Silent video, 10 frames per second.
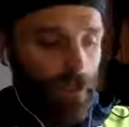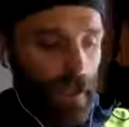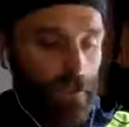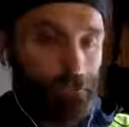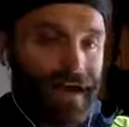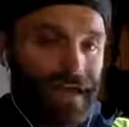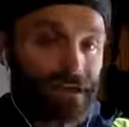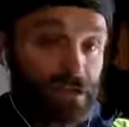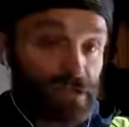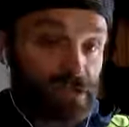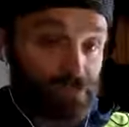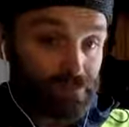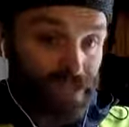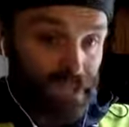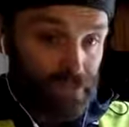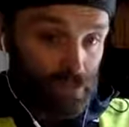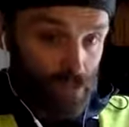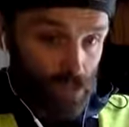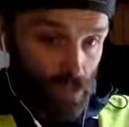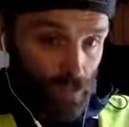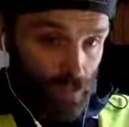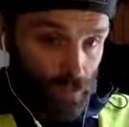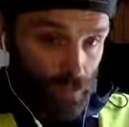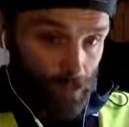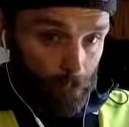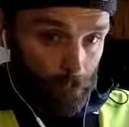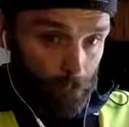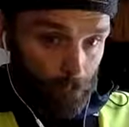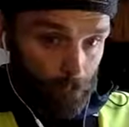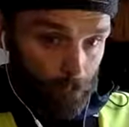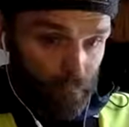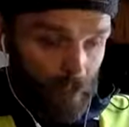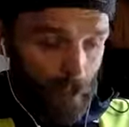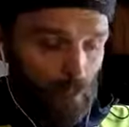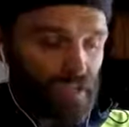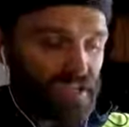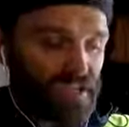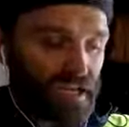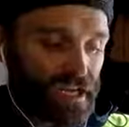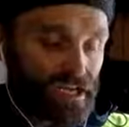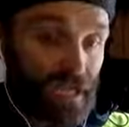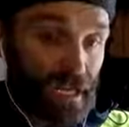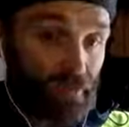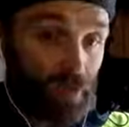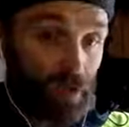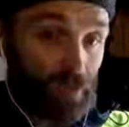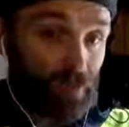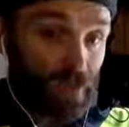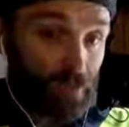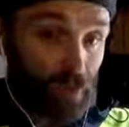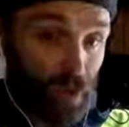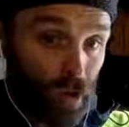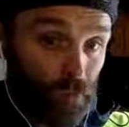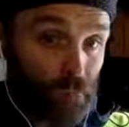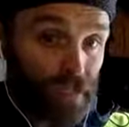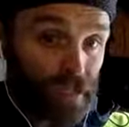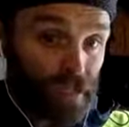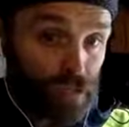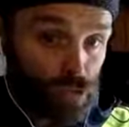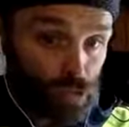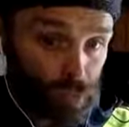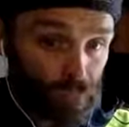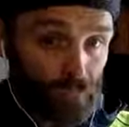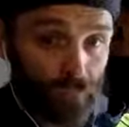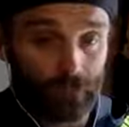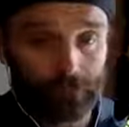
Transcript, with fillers: A man can speak the truth but he's incapable of being perfectly truthful